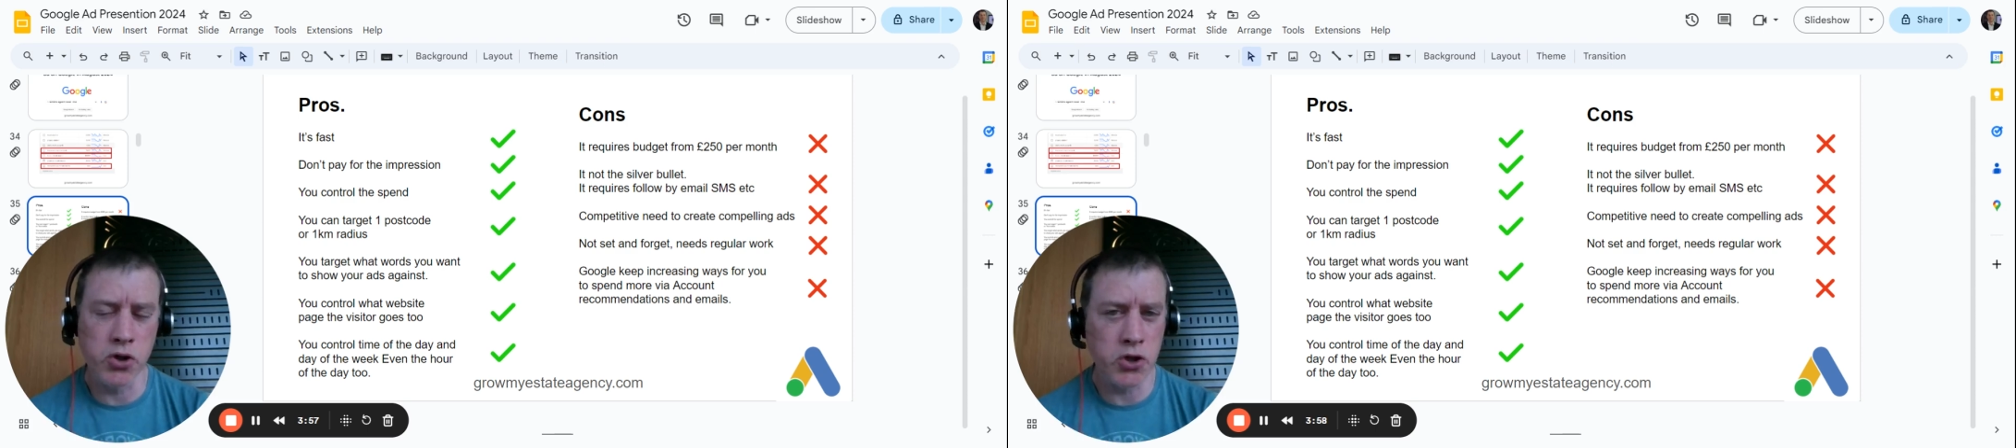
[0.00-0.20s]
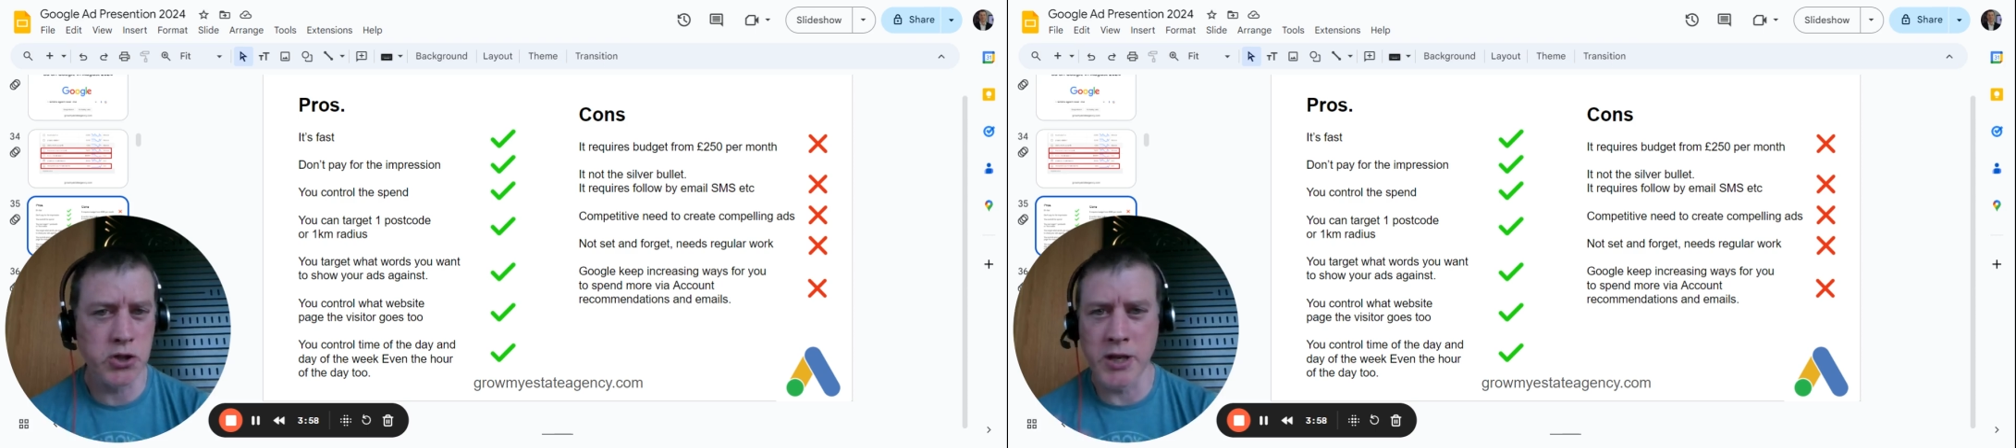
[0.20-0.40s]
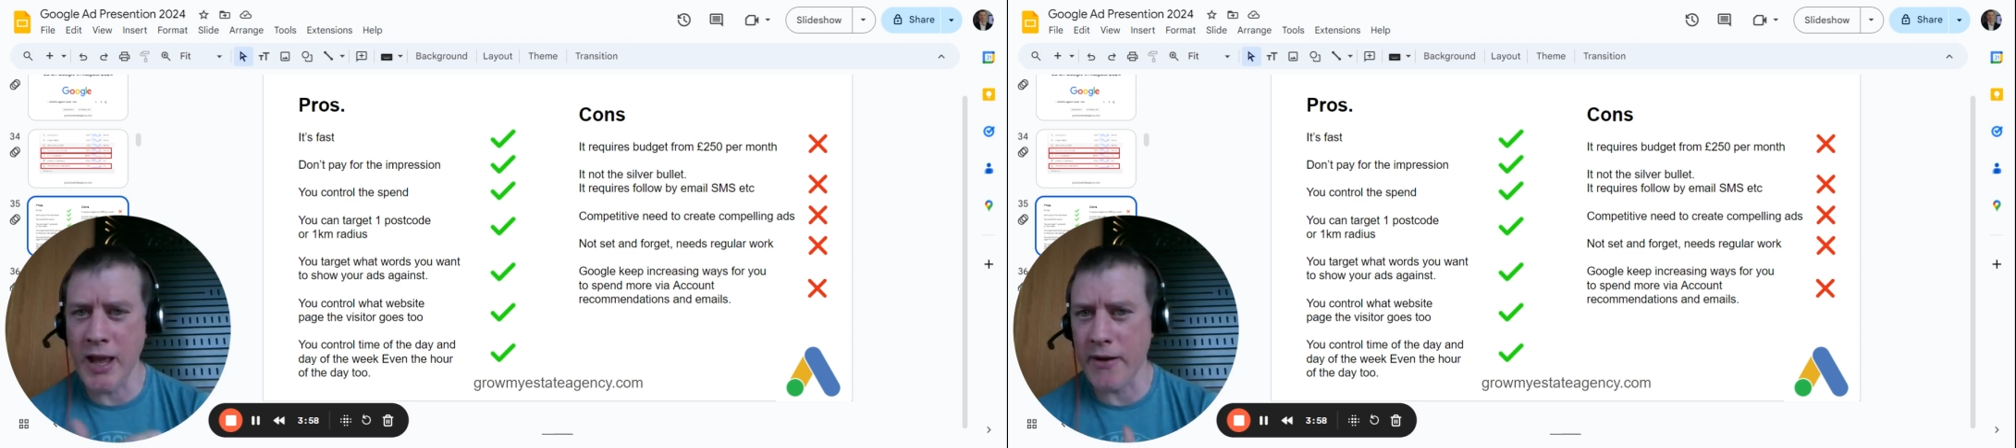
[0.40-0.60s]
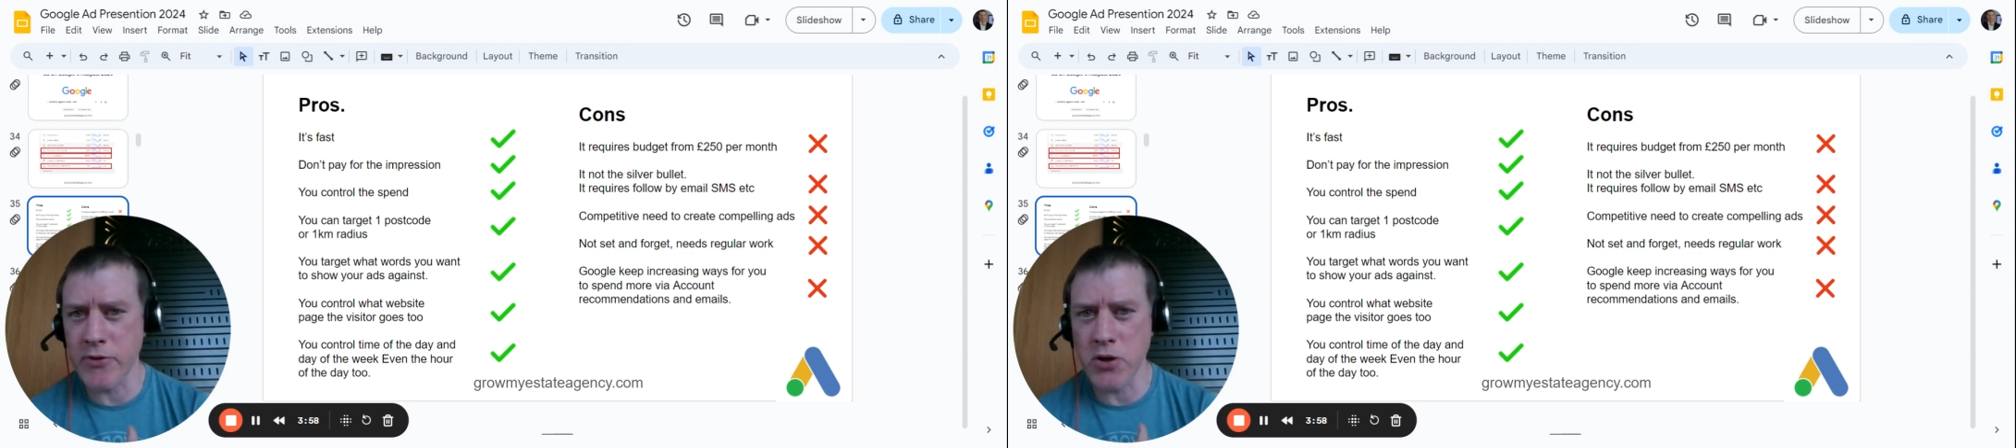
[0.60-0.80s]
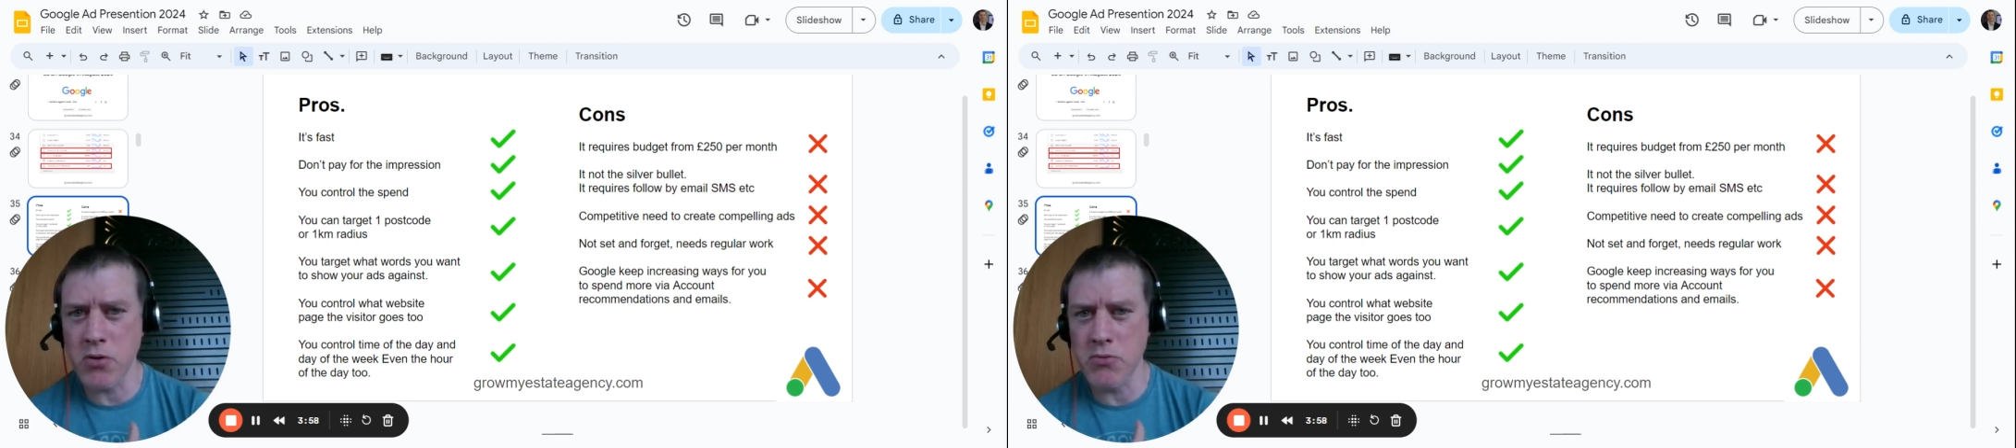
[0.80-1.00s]
just in the
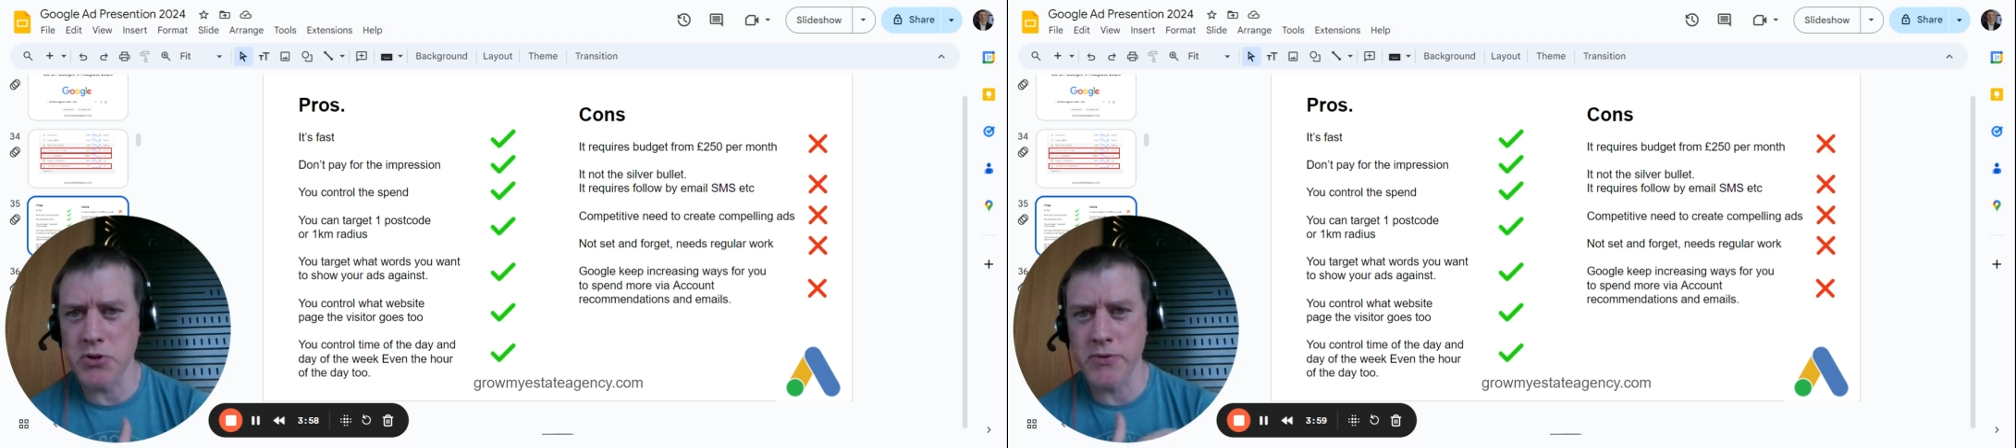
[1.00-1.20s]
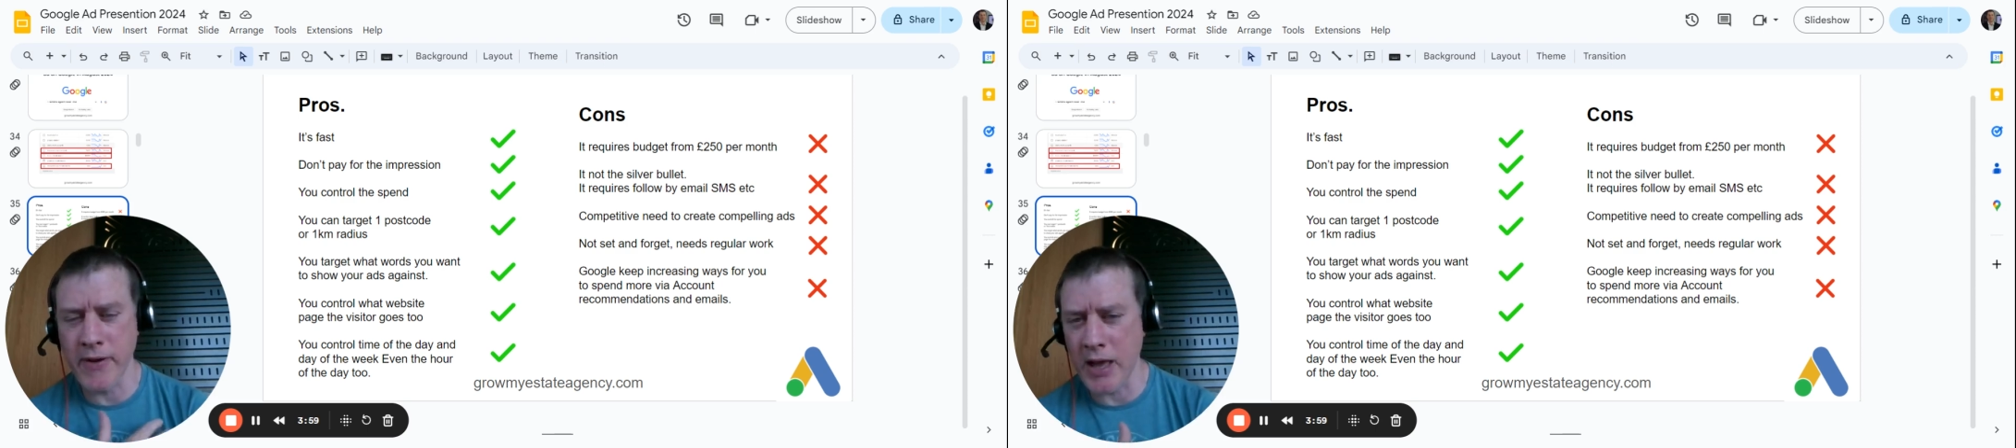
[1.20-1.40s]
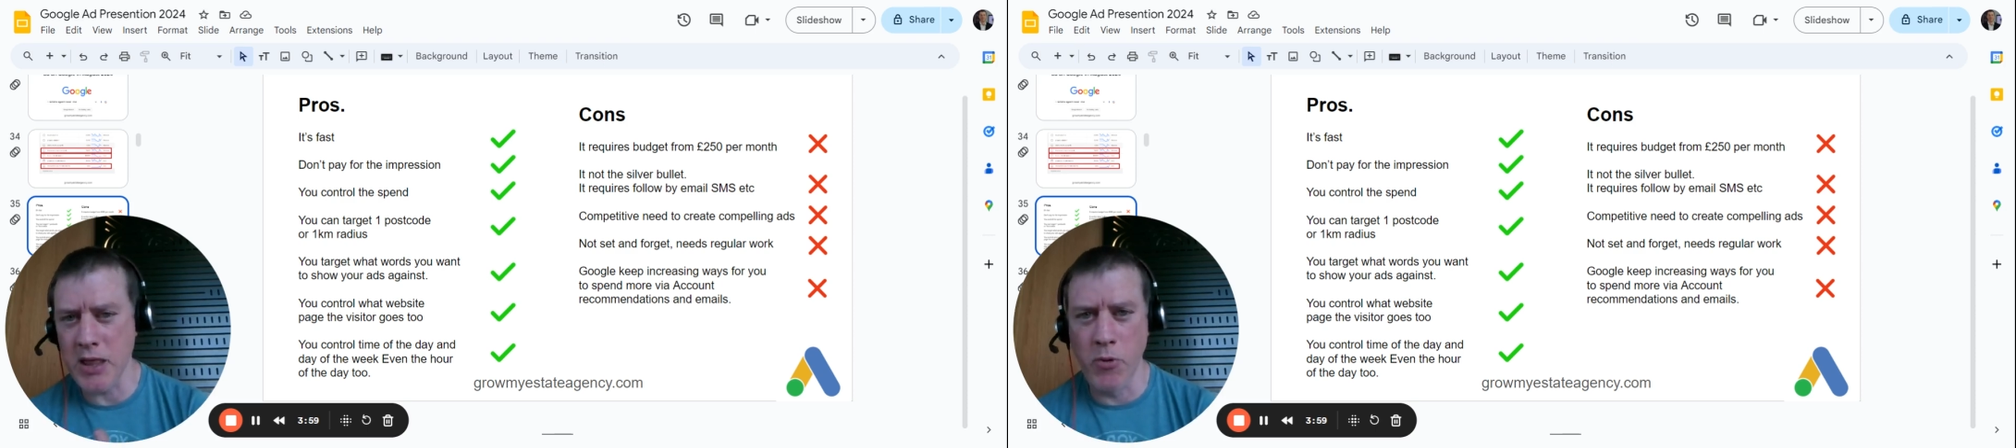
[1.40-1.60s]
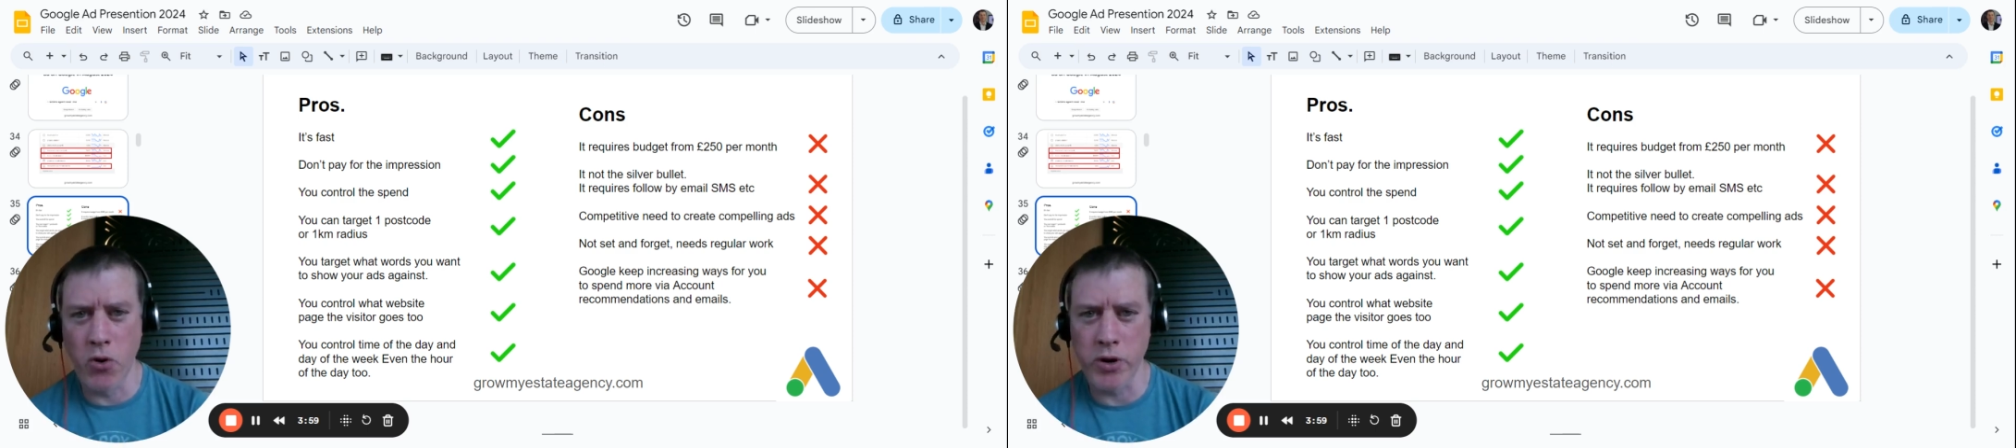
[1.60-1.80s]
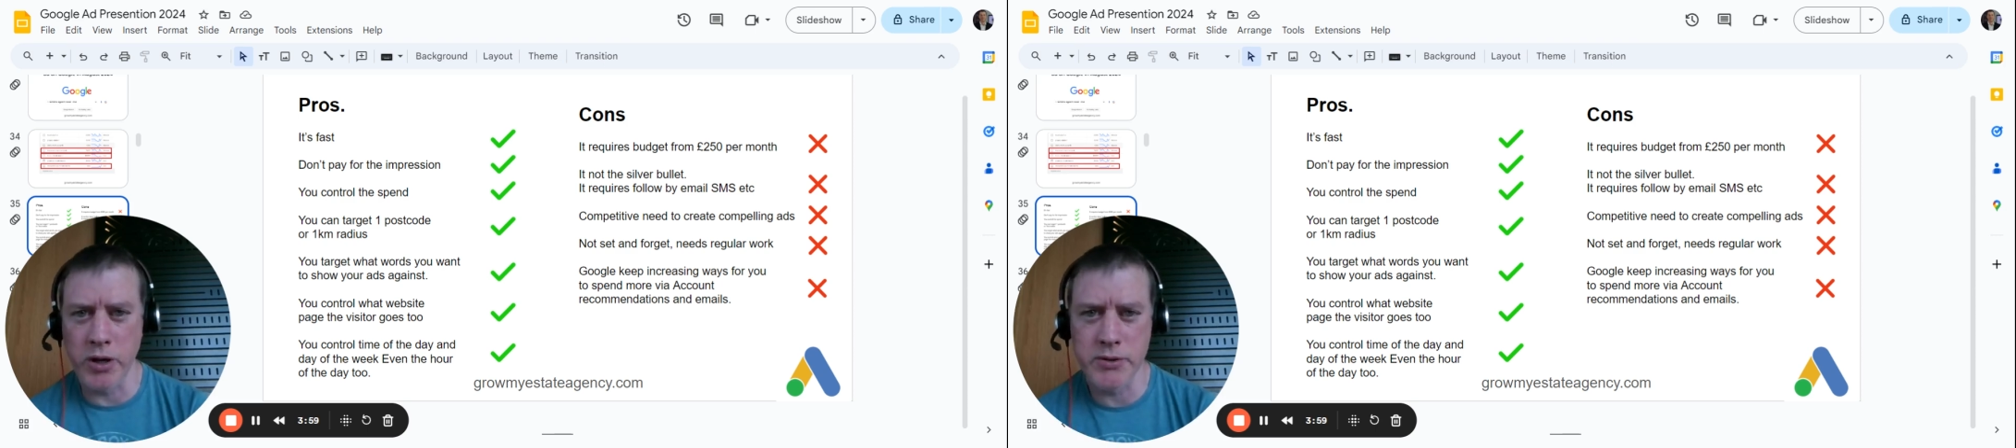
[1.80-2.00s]
afternoons. Forget the
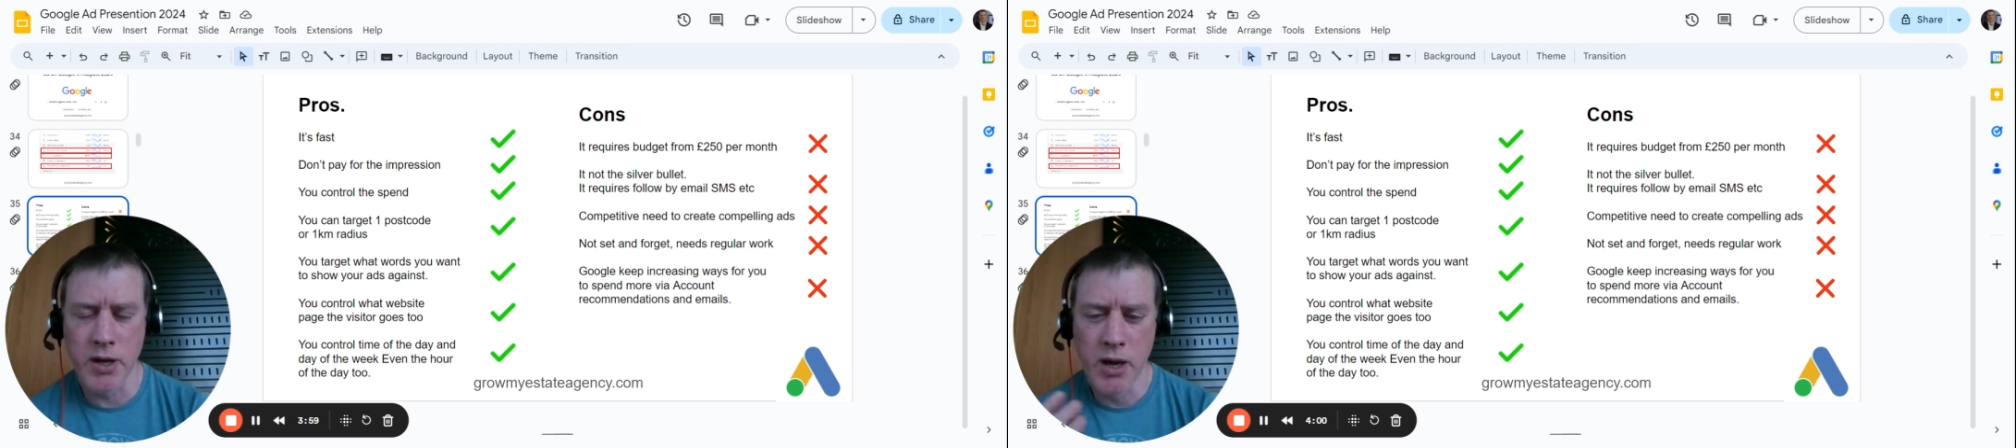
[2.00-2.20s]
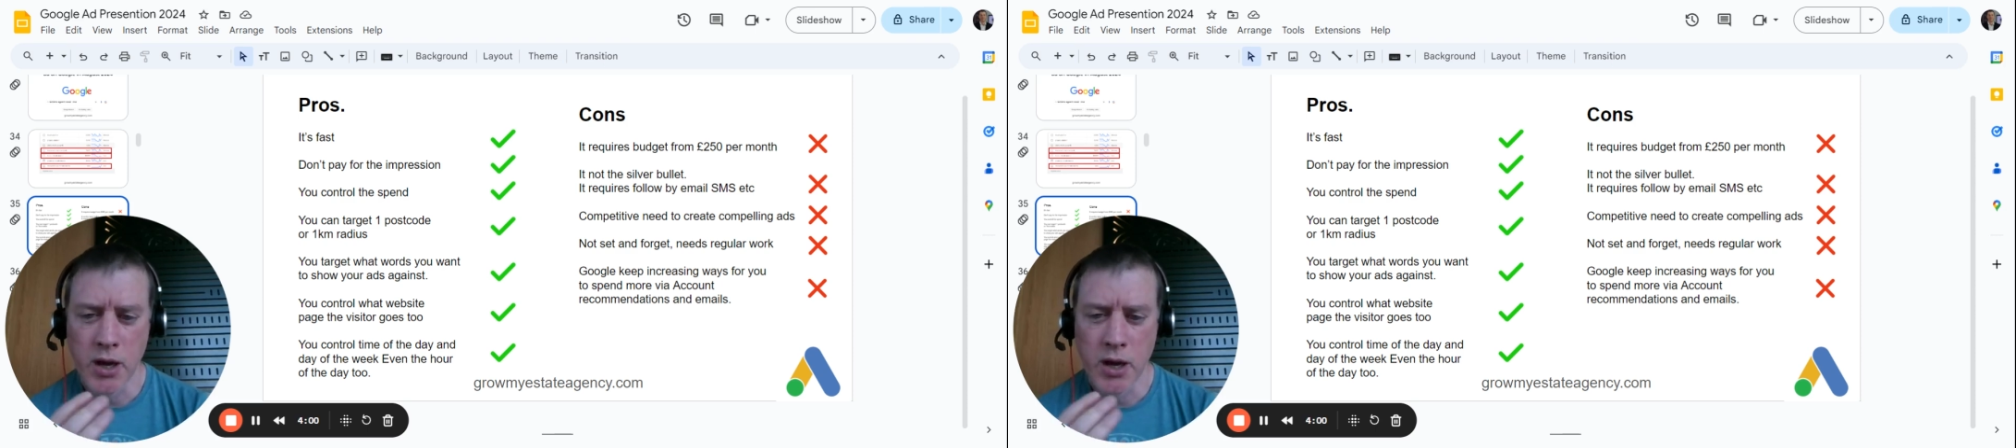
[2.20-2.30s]
mornings.